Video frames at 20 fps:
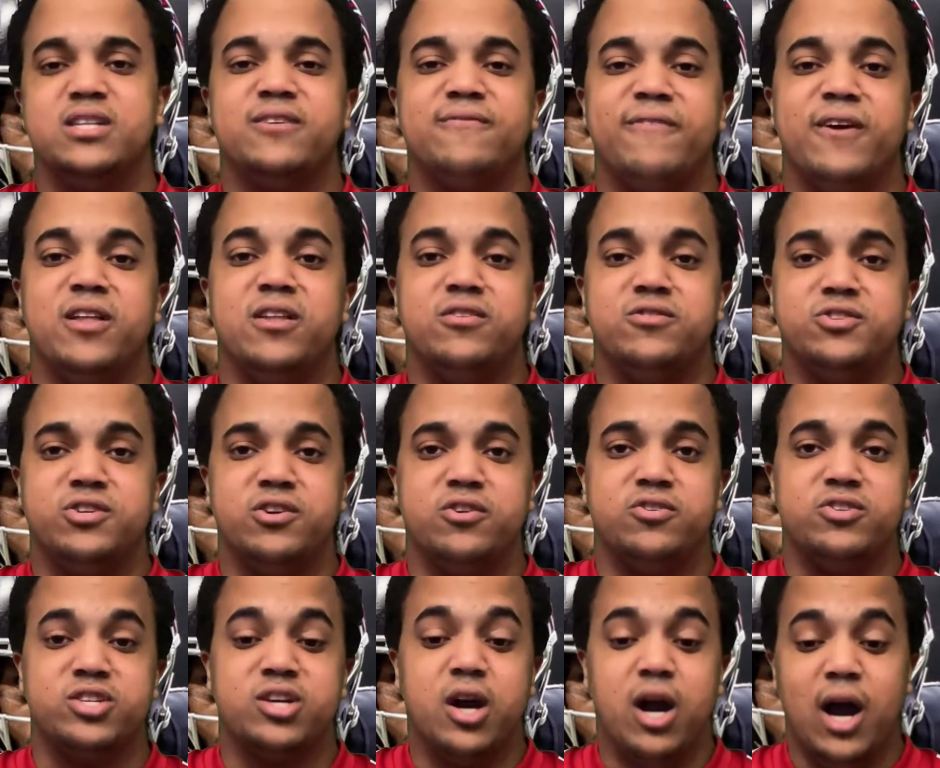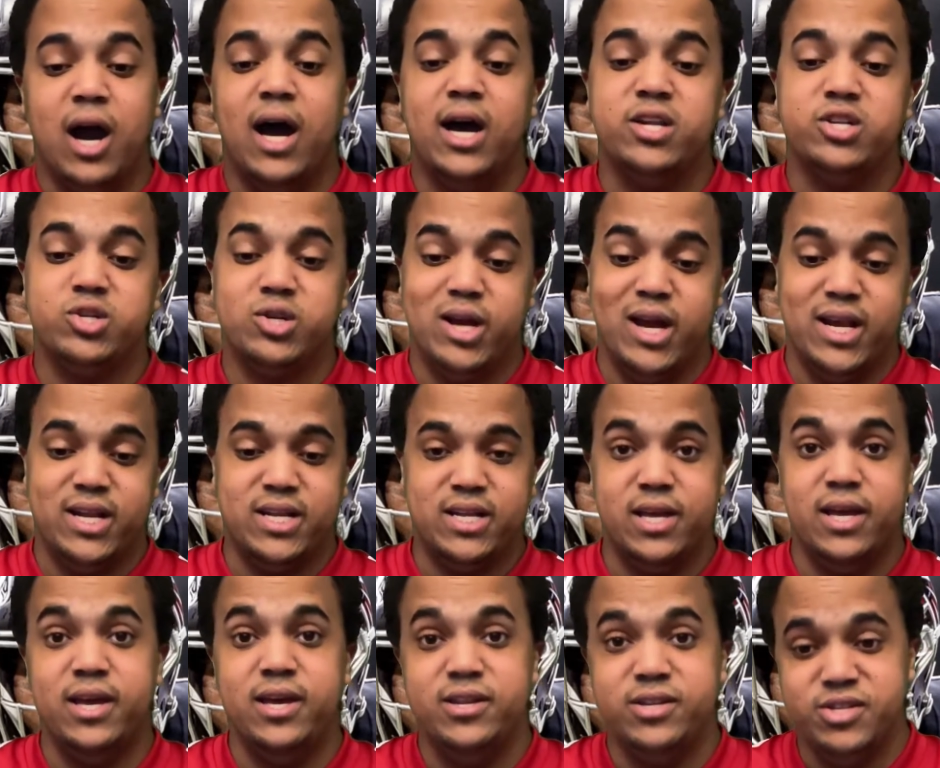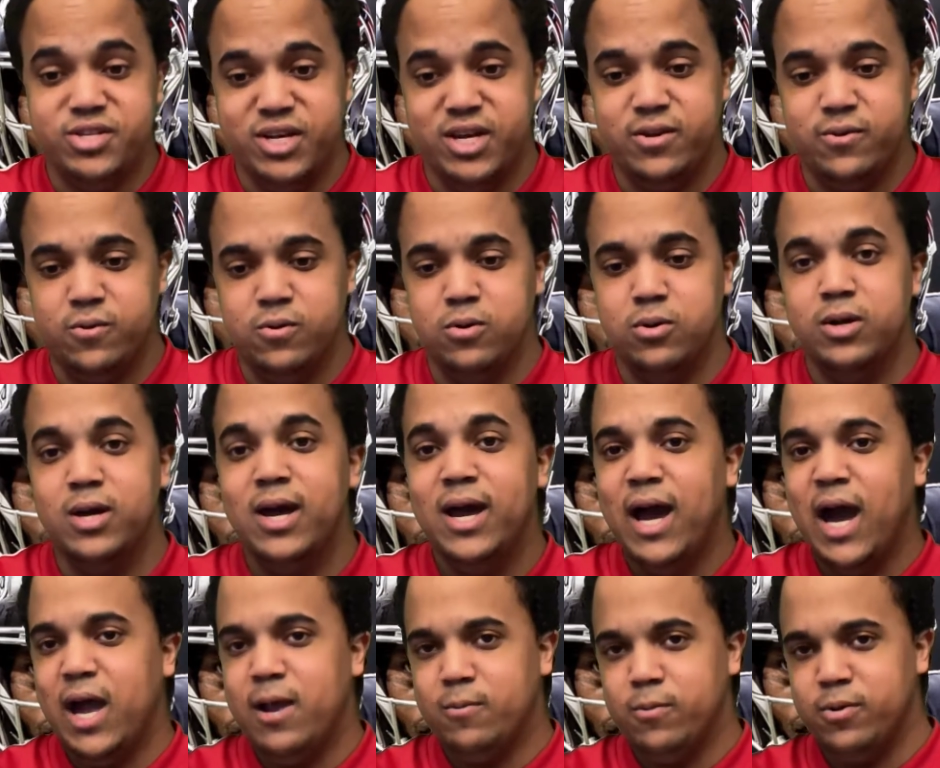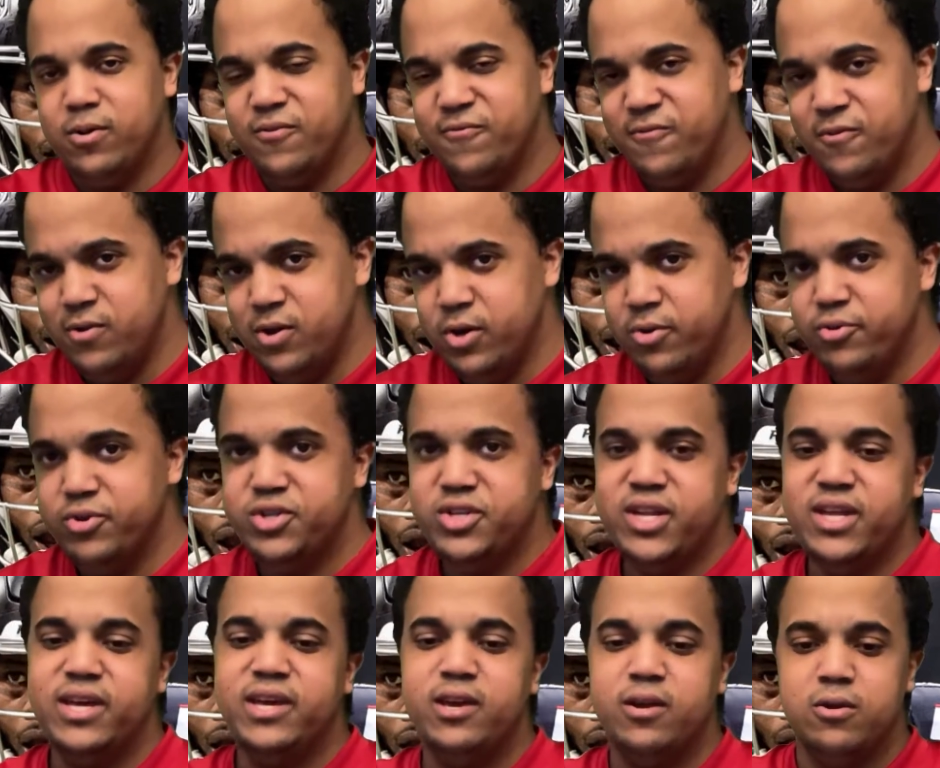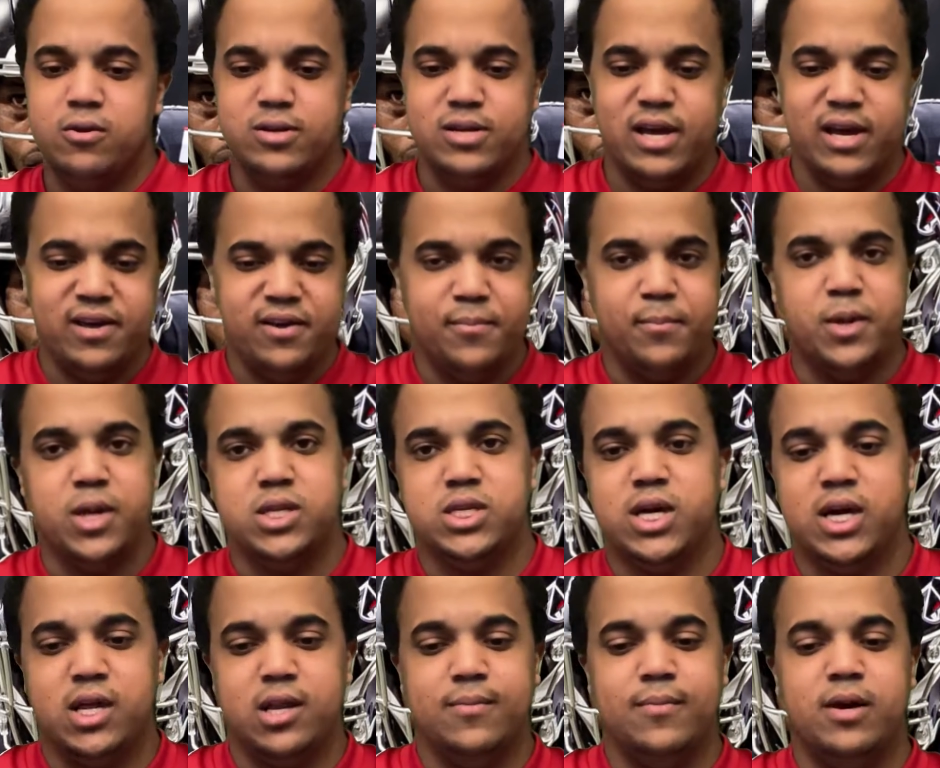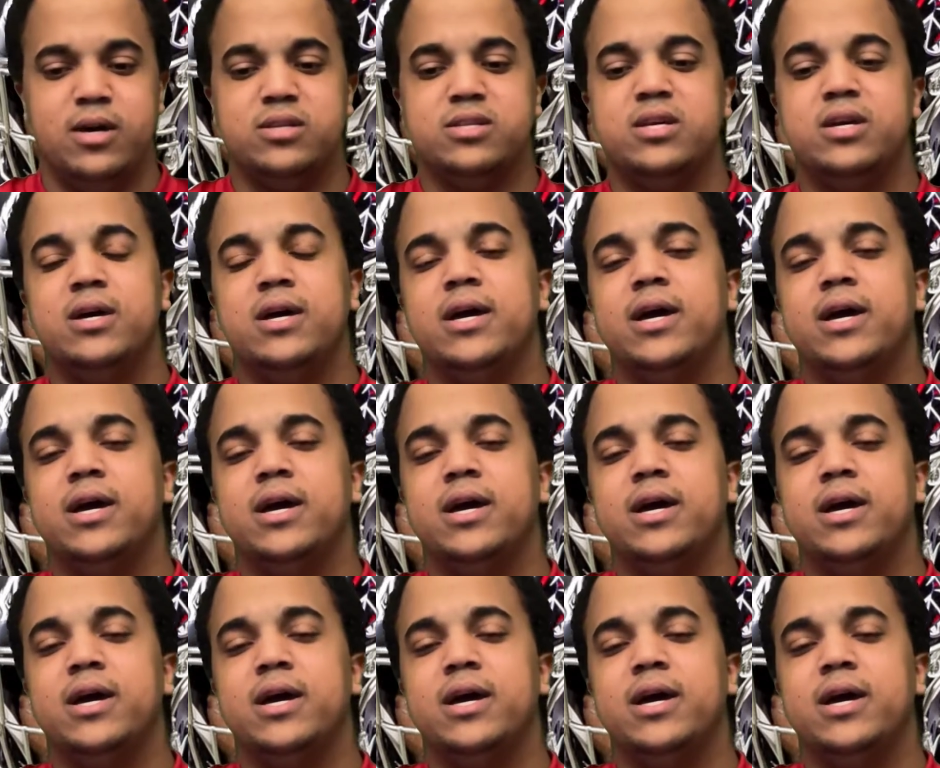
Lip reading: Fowler Jr.'s contract in general, I wrote a few notes here that I'm going to be talking about.